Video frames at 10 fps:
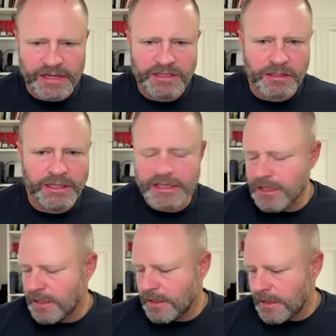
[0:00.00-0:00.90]
eventually
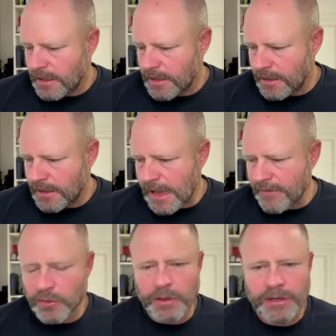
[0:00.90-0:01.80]

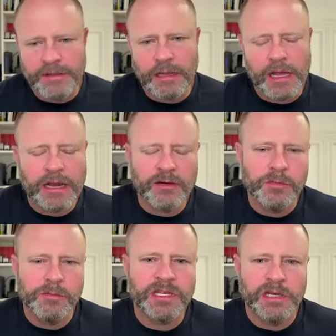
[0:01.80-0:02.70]
everyone in that locker
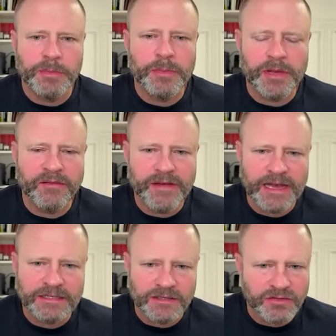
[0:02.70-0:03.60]
room is going to be big,
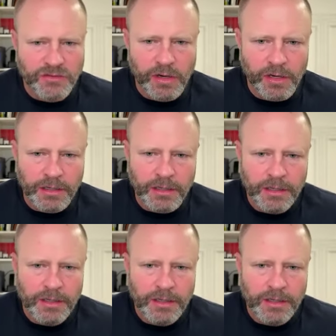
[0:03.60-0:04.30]
fast, and strong.